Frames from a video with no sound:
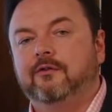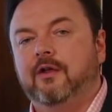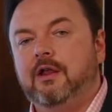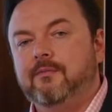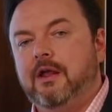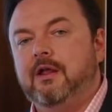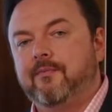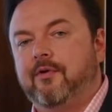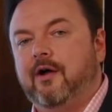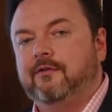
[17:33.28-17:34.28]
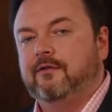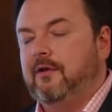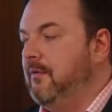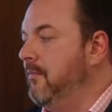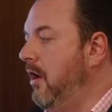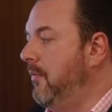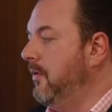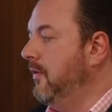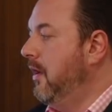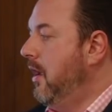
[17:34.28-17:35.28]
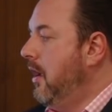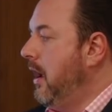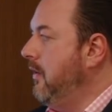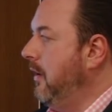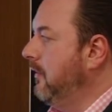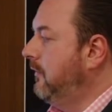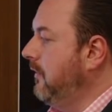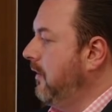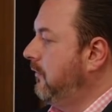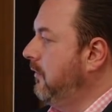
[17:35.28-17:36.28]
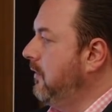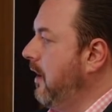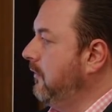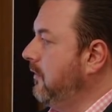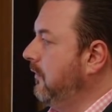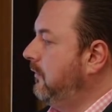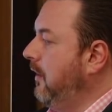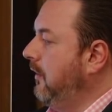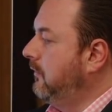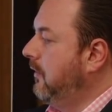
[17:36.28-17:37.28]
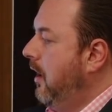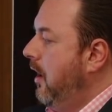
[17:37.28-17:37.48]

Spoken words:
in median prices in Melbourne. And you can see that 2006,